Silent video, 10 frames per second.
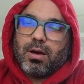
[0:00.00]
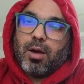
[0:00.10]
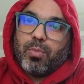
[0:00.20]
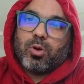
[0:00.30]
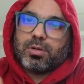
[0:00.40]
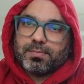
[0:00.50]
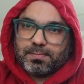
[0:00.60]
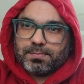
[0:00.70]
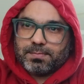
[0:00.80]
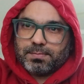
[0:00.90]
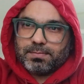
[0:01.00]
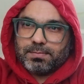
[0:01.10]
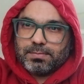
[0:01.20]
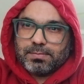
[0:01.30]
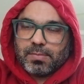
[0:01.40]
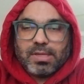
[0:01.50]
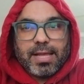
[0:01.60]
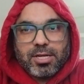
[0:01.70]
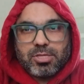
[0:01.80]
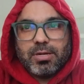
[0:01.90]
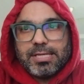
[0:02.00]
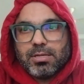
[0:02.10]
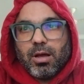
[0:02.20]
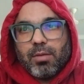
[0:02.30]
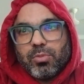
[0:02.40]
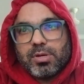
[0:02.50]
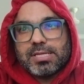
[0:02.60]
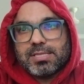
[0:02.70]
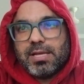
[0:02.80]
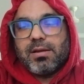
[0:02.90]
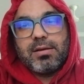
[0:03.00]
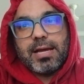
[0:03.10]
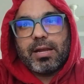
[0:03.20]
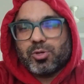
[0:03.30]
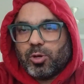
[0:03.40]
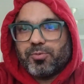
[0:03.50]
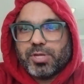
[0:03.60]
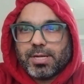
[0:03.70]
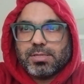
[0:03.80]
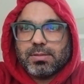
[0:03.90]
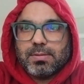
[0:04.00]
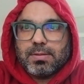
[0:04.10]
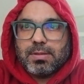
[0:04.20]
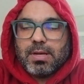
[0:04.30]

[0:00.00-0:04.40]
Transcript: A book. That's the reason a book is the direct object.